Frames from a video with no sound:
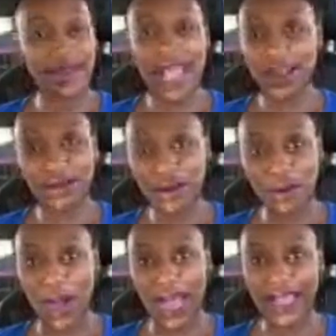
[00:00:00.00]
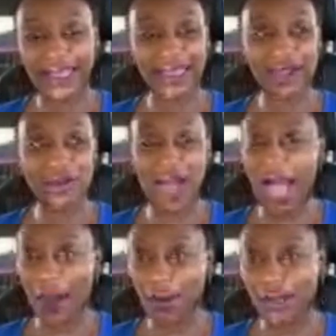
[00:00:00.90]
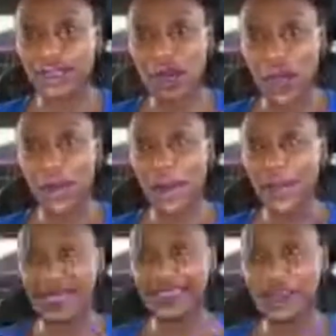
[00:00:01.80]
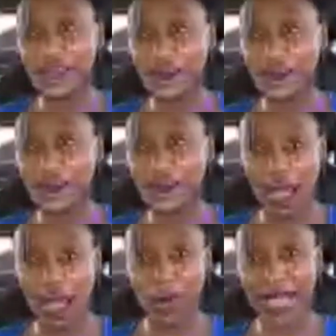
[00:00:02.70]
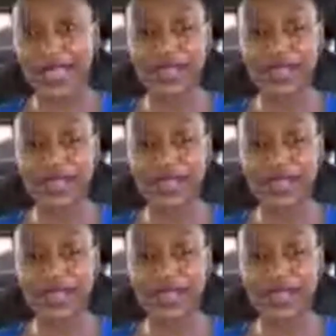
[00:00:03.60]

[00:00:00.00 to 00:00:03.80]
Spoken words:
I don't know why. It's a little awkward to talk about myself in that way.